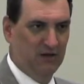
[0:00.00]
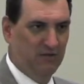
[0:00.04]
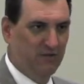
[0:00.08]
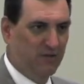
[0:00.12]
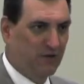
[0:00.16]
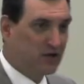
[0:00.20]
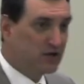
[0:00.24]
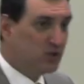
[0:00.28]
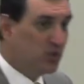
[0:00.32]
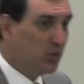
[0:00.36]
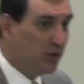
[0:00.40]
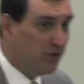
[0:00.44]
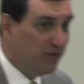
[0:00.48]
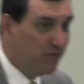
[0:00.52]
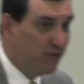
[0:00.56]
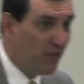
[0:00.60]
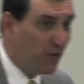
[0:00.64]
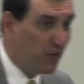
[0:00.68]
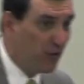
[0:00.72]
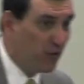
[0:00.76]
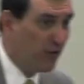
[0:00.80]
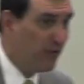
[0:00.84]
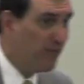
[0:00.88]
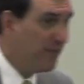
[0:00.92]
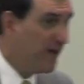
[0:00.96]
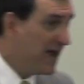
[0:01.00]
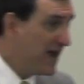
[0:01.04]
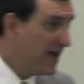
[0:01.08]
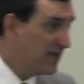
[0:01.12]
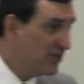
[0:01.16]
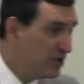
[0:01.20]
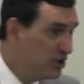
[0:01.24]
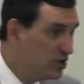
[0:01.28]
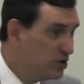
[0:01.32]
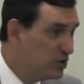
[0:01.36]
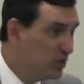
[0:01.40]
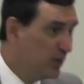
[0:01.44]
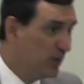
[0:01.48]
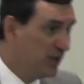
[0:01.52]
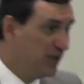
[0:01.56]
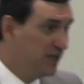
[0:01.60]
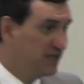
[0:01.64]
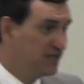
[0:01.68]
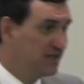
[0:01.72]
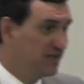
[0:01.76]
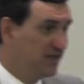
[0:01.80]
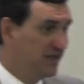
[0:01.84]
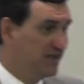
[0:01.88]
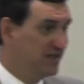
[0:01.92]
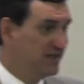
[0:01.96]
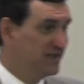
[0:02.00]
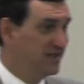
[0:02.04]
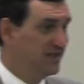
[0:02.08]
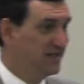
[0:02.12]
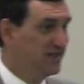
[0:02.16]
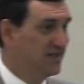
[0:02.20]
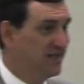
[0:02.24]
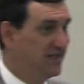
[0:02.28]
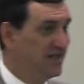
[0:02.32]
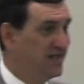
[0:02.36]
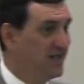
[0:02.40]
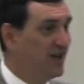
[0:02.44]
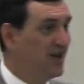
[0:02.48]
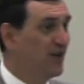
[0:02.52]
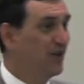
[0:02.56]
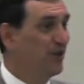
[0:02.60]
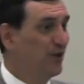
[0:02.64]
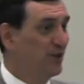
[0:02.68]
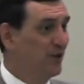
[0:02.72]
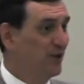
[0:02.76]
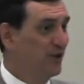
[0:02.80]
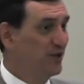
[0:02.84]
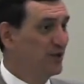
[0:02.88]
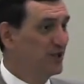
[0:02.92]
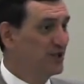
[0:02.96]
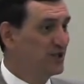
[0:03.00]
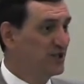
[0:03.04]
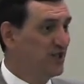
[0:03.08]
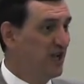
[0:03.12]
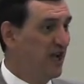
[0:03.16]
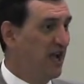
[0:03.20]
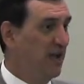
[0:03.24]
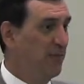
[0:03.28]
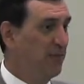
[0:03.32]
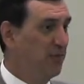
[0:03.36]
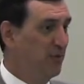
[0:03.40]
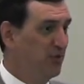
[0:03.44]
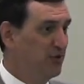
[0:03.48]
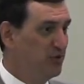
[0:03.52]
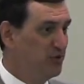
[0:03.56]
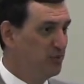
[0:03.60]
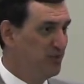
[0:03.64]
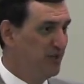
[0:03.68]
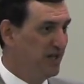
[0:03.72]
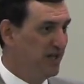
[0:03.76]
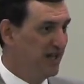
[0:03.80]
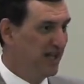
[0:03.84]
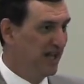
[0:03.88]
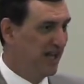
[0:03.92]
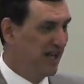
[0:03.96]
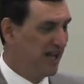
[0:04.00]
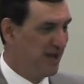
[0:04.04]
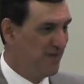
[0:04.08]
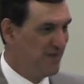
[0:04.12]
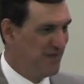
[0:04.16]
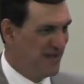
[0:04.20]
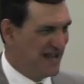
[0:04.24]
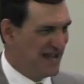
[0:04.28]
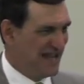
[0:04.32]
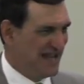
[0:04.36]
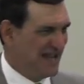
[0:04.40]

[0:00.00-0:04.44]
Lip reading: Verse 24 of Matthew 20 says that the other disciples became